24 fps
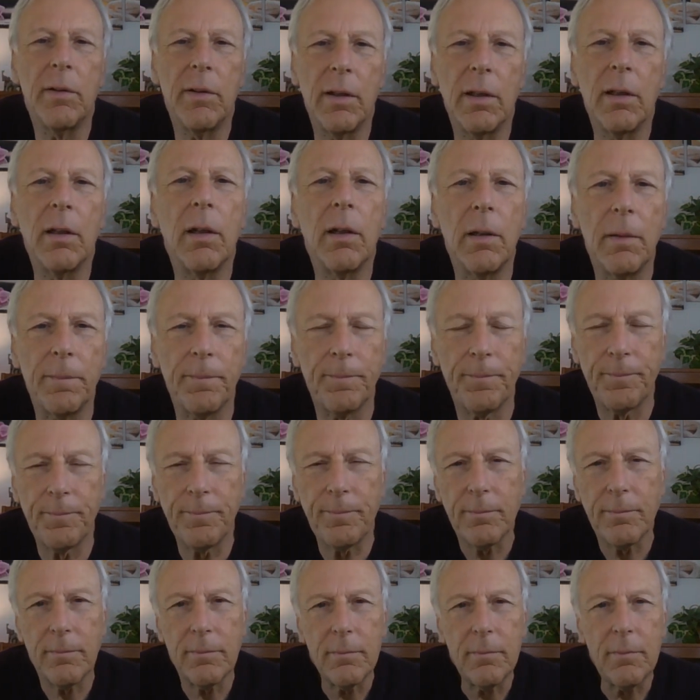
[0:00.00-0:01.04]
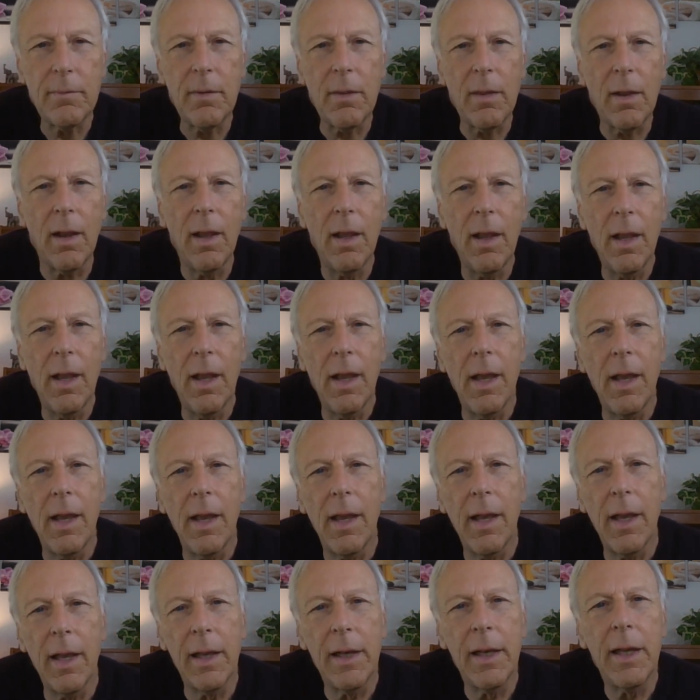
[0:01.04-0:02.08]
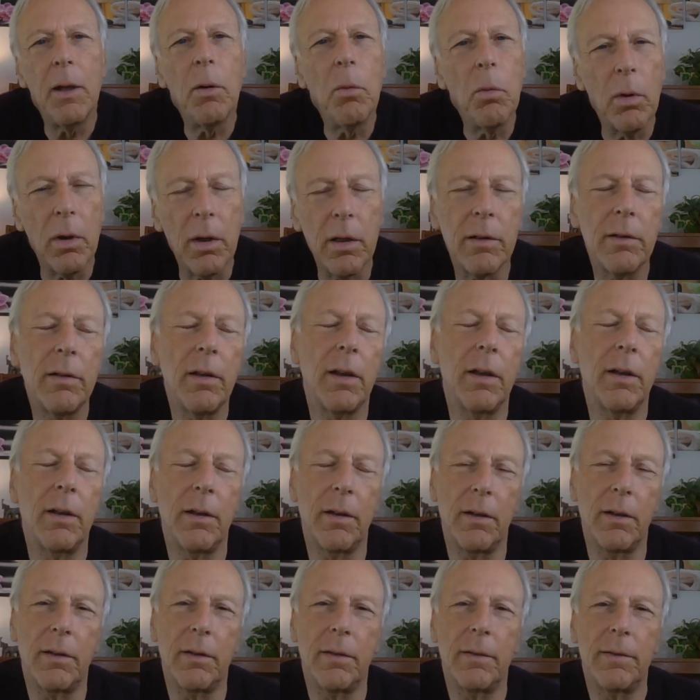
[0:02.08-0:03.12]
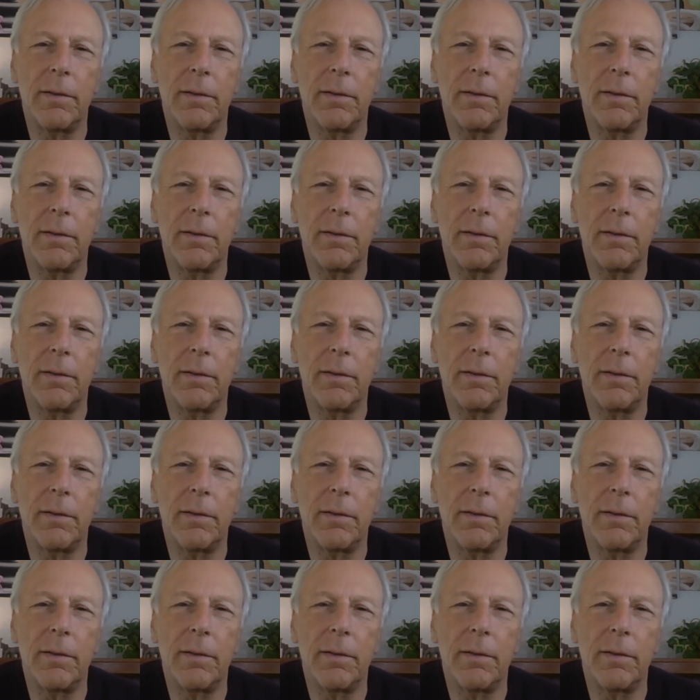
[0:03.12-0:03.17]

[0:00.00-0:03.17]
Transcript: ill, and he worked on her,